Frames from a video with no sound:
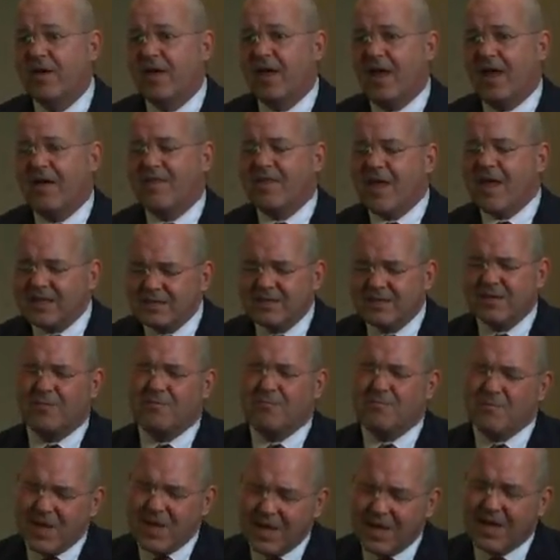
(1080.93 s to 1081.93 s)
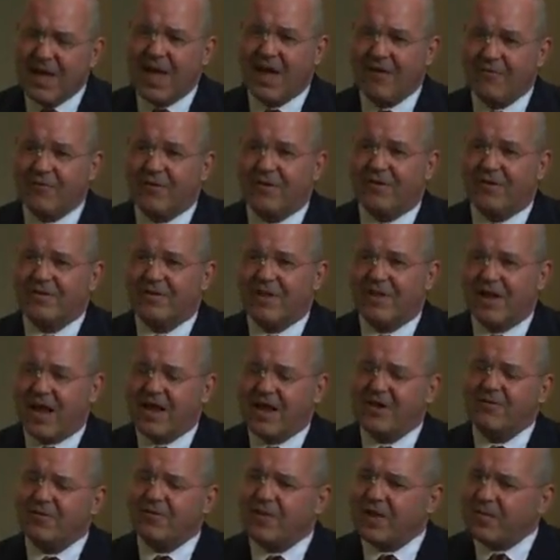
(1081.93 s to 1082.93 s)
And that's a big effort that I
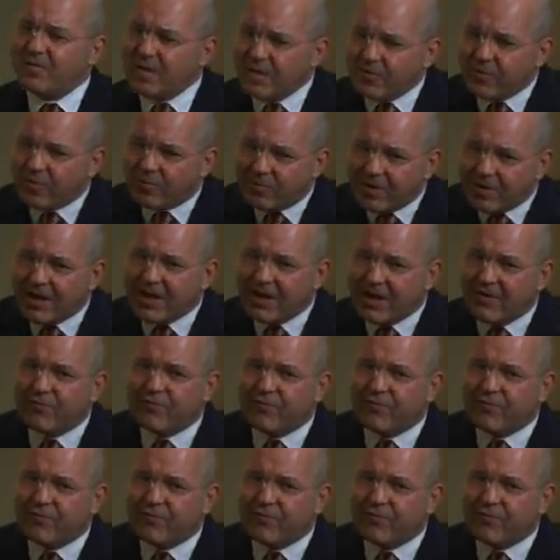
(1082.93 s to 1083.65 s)
don't think people really have